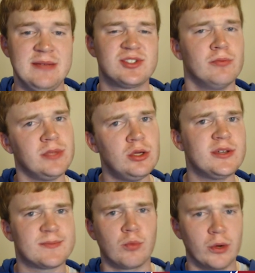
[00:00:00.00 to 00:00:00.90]
So Mew
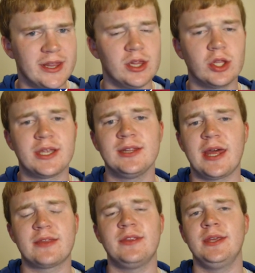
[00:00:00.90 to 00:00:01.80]
is really looking
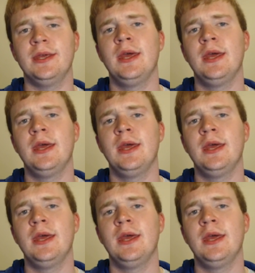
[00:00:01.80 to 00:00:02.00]
like the